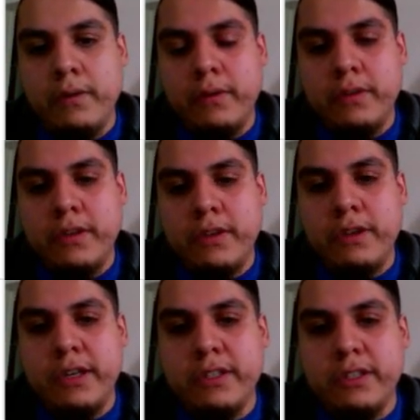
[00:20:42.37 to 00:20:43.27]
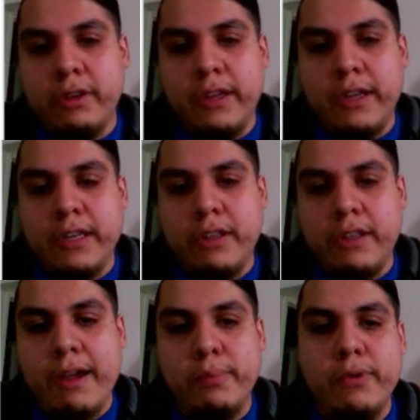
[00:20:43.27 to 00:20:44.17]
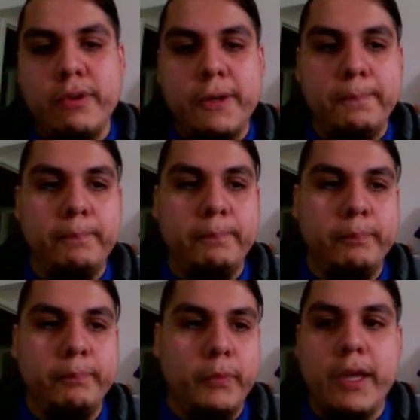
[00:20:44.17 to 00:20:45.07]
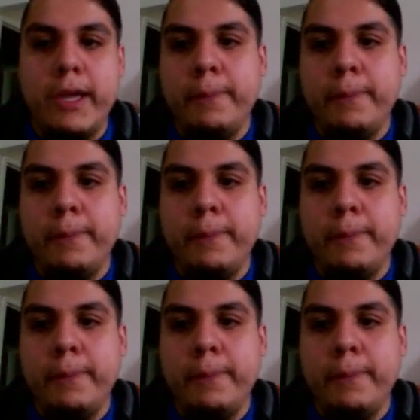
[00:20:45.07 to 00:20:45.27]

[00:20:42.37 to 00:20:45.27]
decreasing until I get to that point, okay?